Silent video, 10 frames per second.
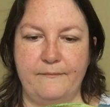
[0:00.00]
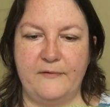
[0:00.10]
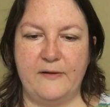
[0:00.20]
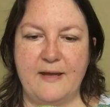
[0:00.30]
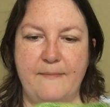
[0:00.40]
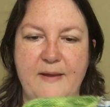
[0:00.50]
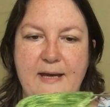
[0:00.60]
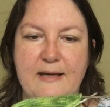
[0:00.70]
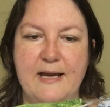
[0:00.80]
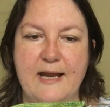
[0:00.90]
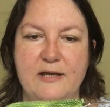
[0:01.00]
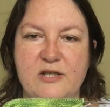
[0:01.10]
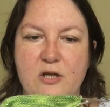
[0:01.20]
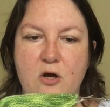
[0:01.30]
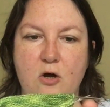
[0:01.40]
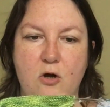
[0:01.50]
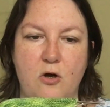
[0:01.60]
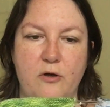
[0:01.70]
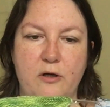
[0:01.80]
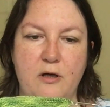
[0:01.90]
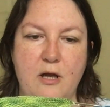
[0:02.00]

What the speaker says: that they're being knit on